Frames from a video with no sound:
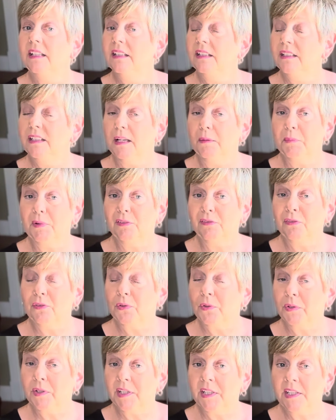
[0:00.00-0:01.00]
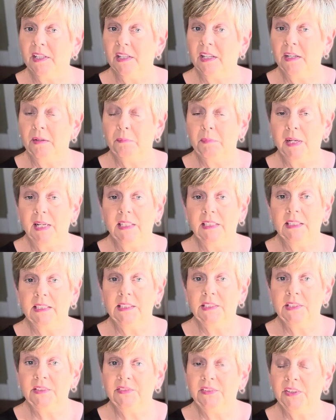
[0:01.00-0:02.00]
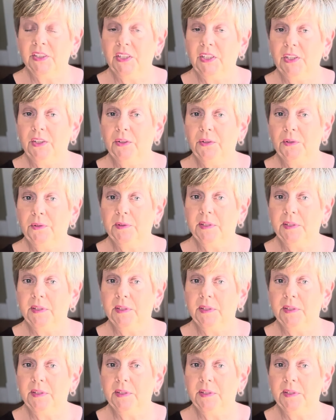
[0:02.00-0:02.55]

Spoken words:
Number 4 on my list for you